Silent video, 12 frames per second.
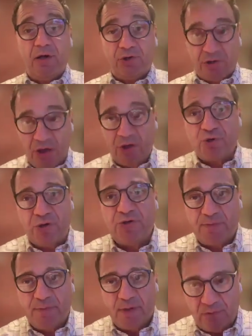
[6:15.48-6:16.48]

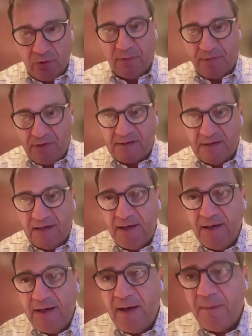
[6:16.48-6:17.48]
autogenous bone,
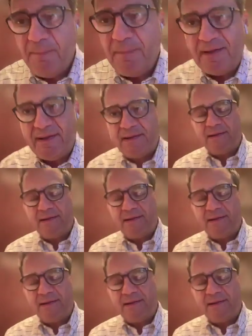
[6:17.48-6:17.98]
obviously, but